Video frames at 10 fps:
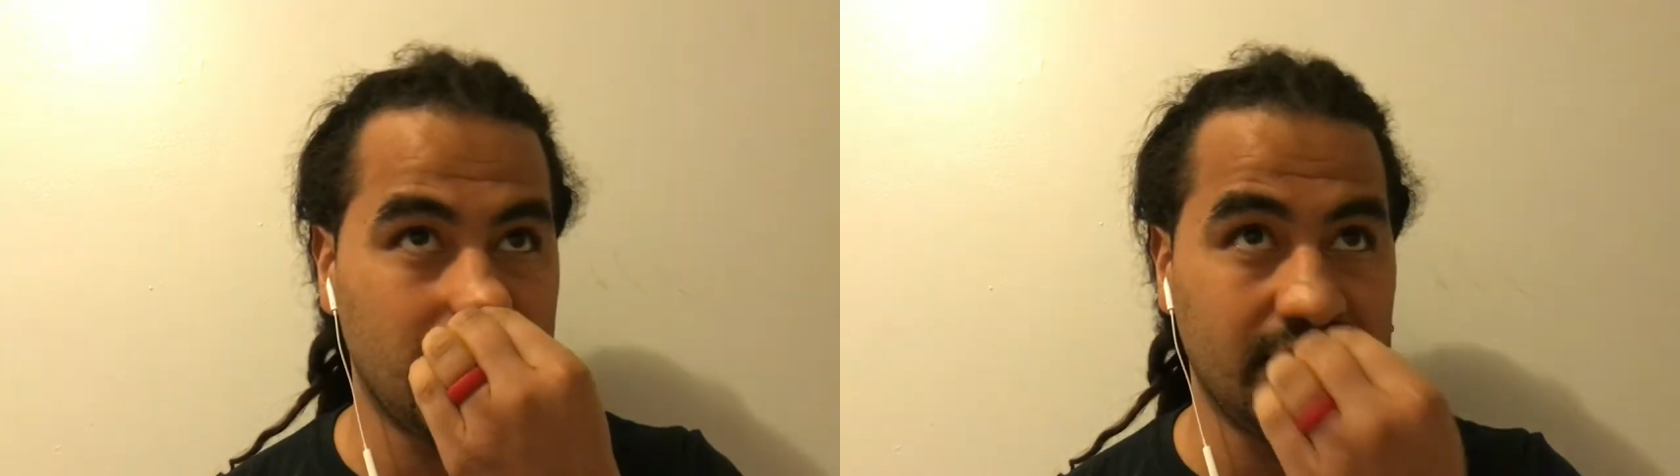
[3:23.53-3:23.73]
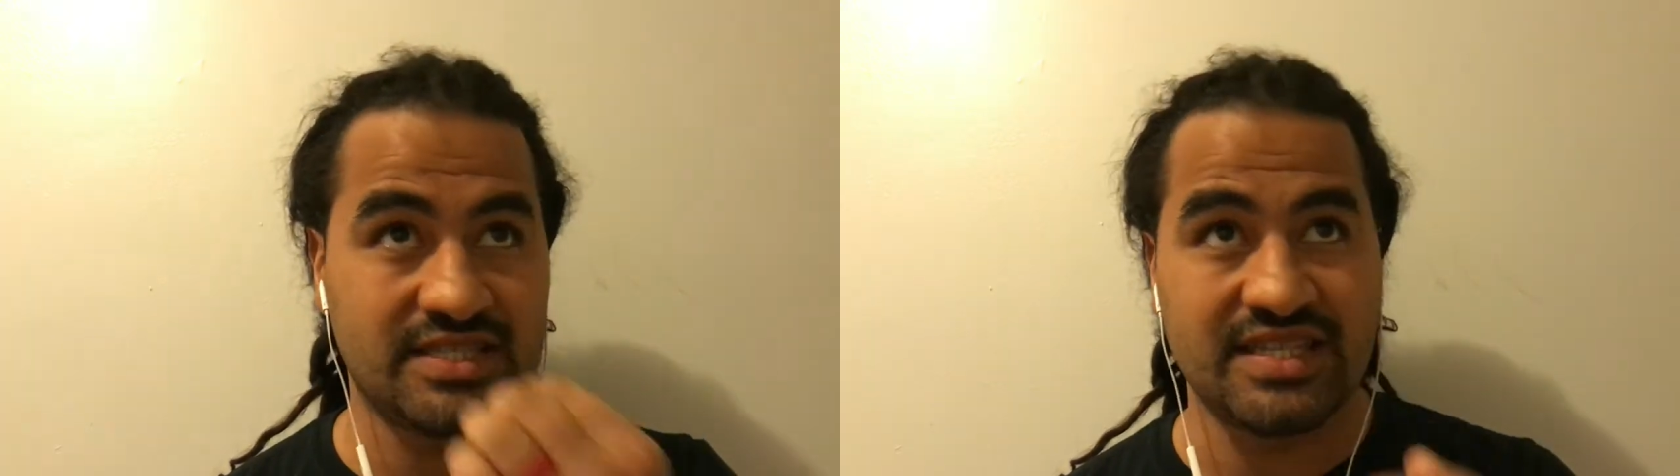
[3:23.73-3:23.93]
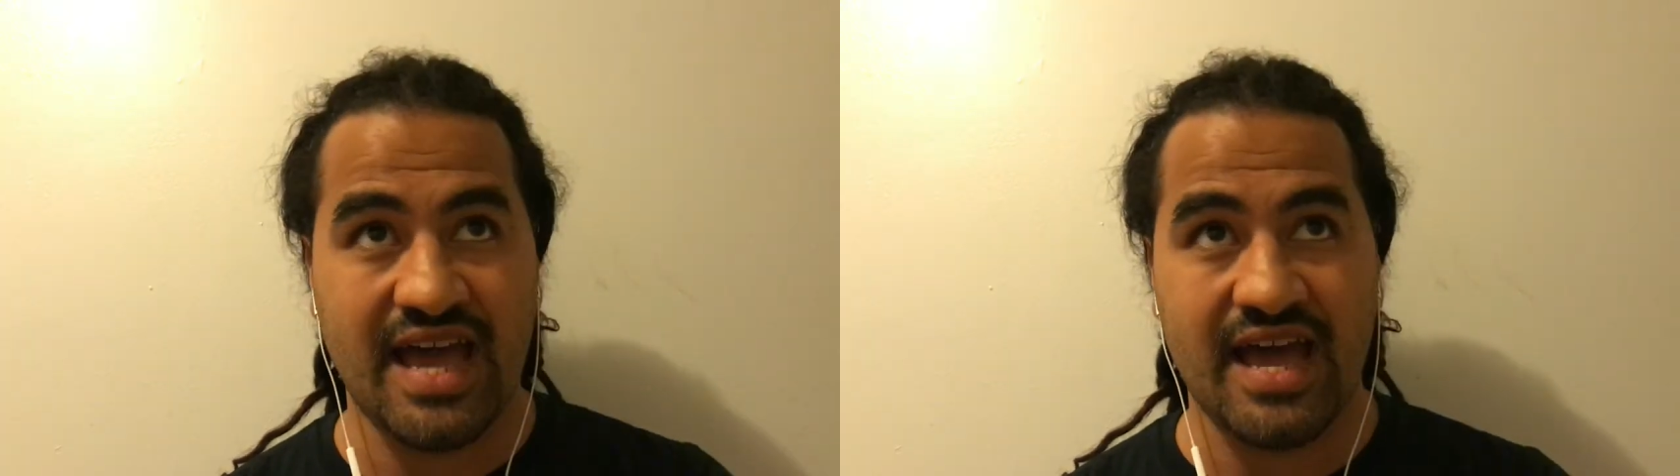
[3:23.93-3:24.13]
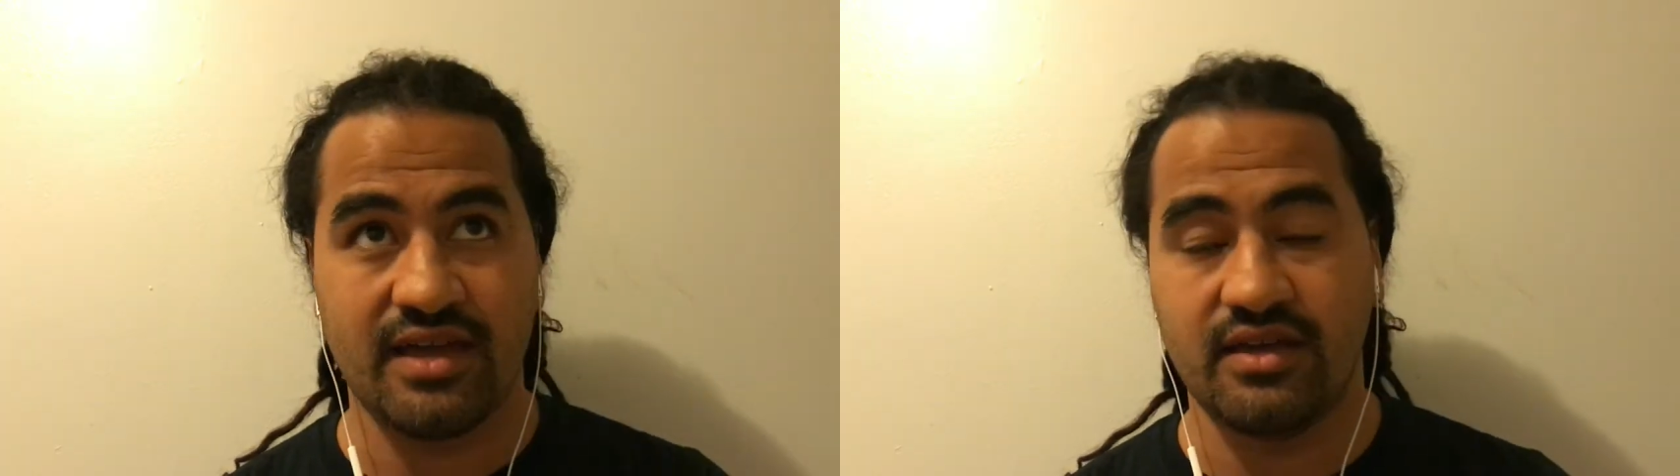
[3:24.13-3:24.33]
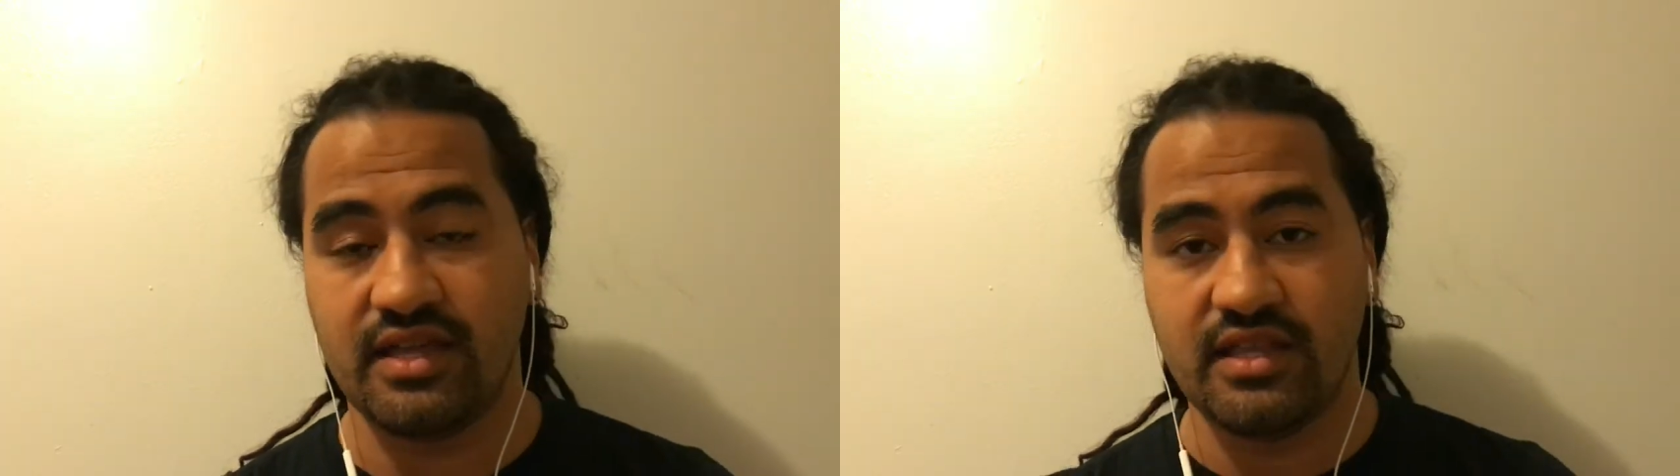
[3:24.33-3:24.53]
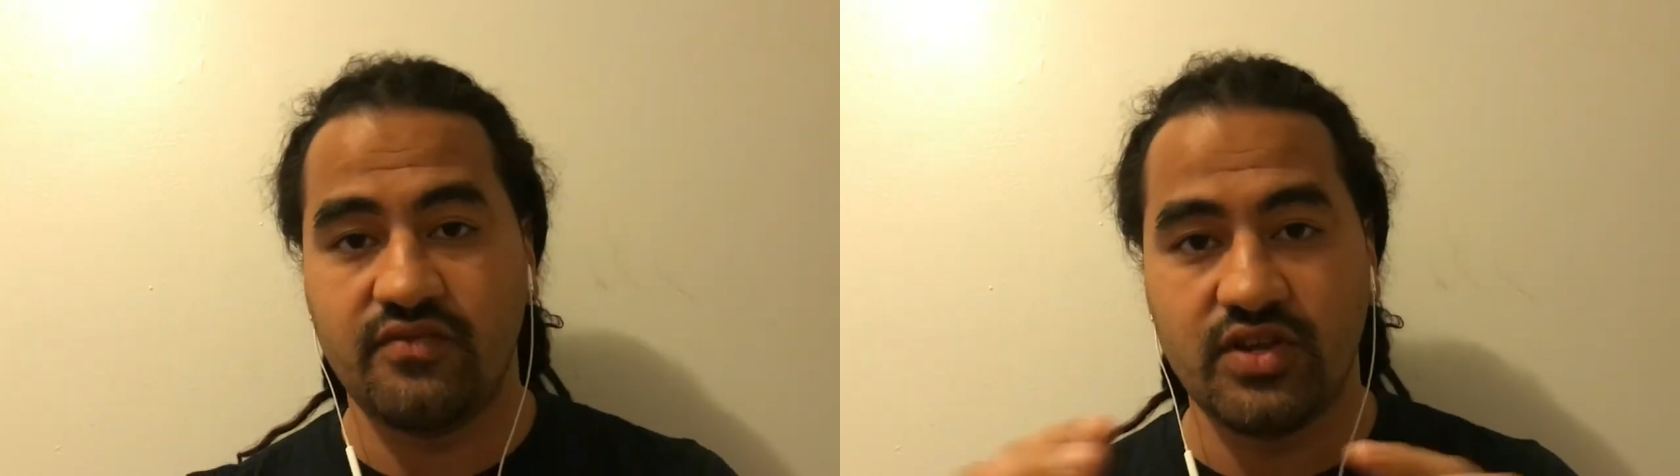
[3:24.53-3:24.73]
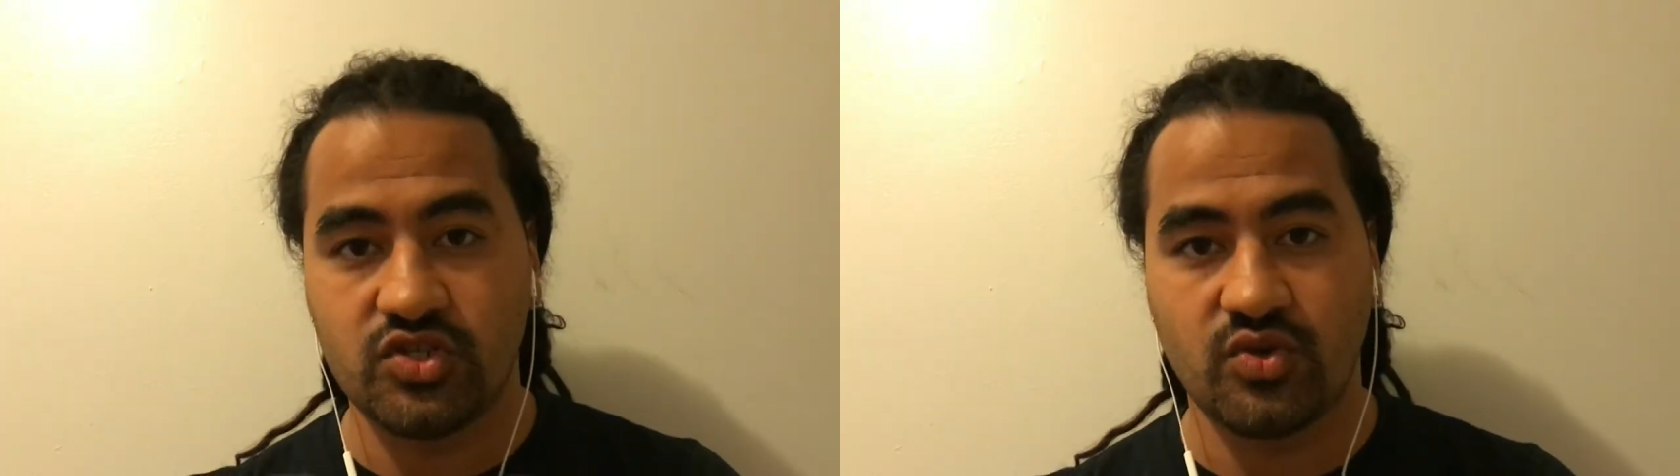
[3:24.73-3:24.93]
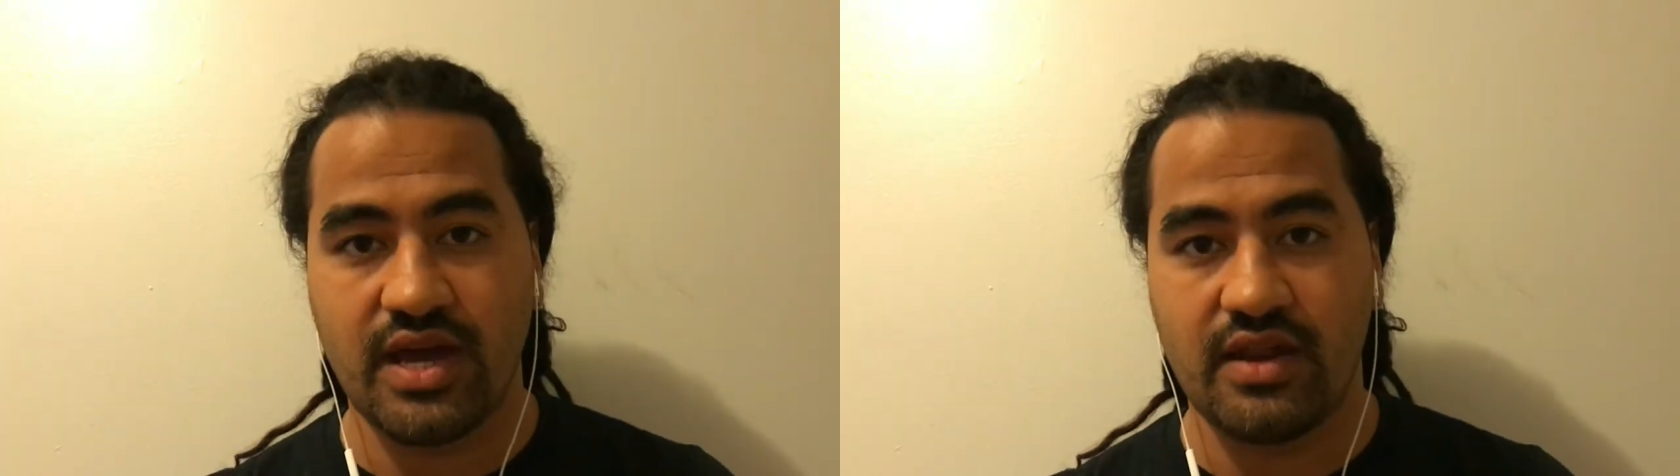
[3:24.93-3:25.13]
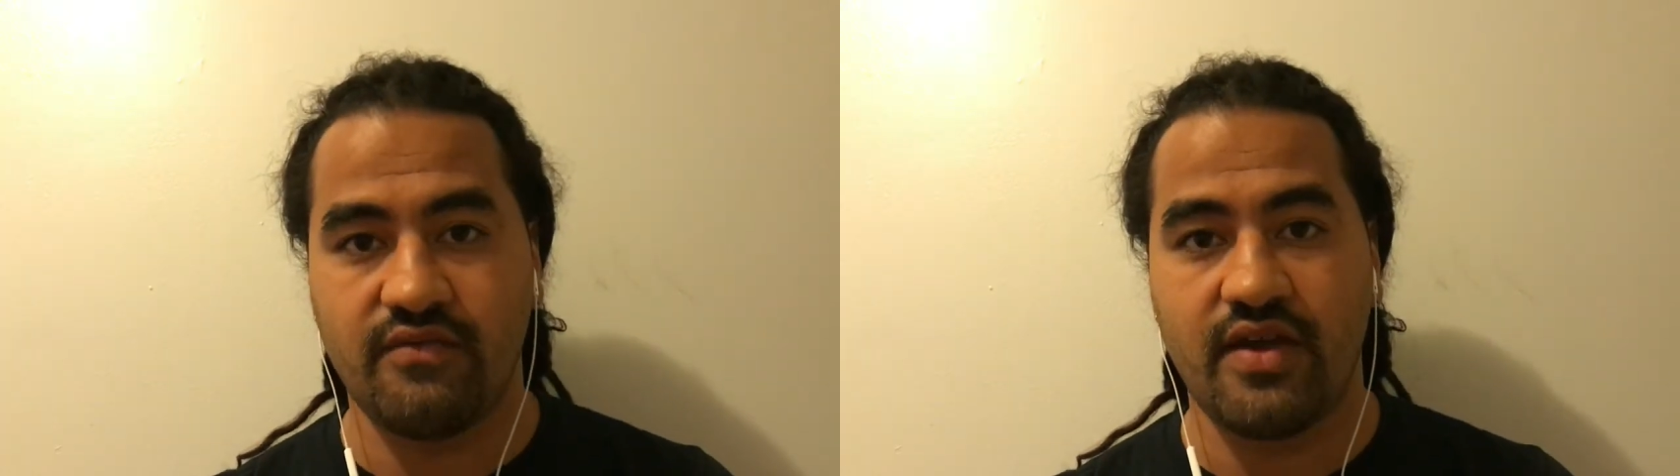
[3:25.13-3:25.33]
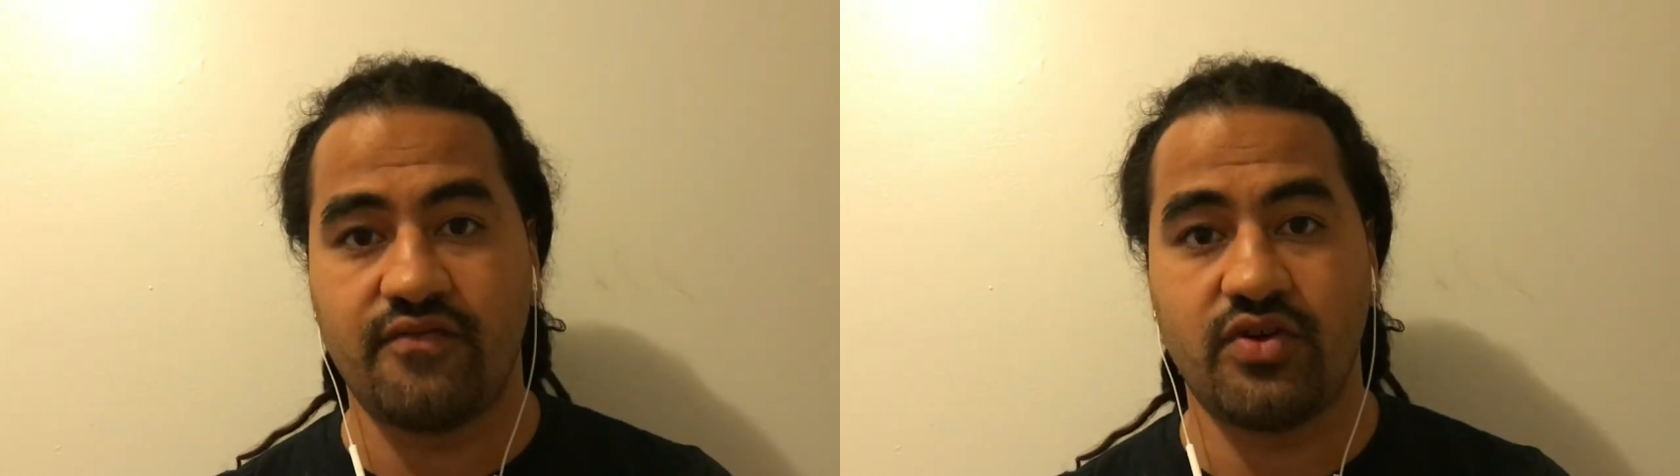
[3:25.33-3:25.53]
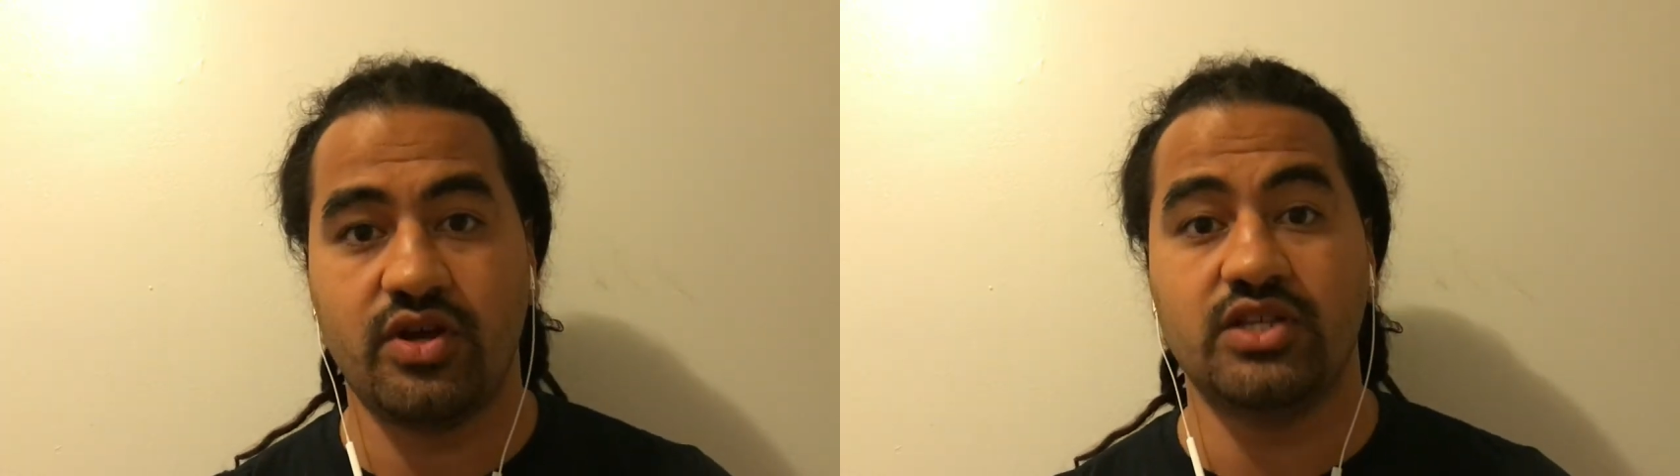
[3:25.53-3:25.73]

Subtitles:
it's not an individual kind of effort,